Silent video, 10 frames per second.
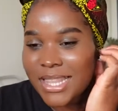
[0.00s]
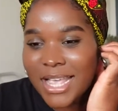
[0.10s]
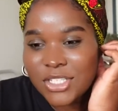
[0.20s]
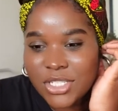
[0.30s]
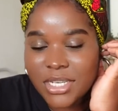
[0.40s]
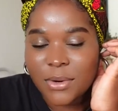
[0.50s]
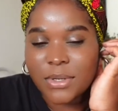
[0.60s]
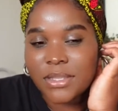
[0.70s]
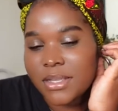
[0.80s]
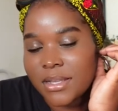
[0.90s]
Last year,
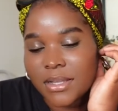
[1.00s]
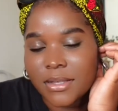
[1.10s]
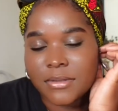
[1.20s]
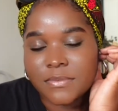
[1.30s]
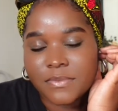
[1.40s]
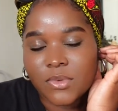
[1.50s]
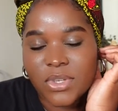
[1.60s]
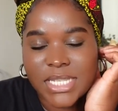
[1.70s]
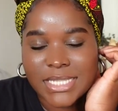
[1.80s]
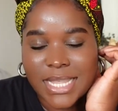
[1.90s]
one of the
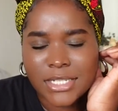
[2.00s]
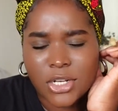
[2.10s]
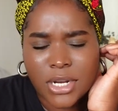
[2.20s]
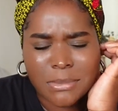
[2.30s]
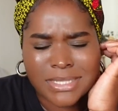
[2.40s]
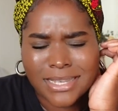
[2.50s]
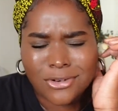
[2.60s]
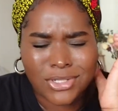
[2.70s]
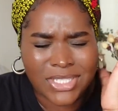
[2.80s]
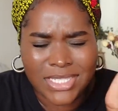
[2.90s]
residents last year, her name is like
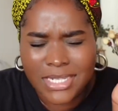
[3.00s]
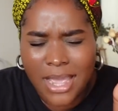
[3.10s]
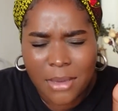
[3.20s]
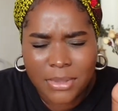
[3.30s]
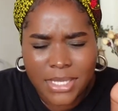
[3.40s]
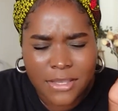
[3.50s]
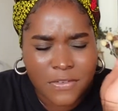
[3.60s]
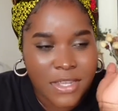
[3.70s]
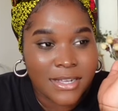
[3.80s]
Christina, I believe.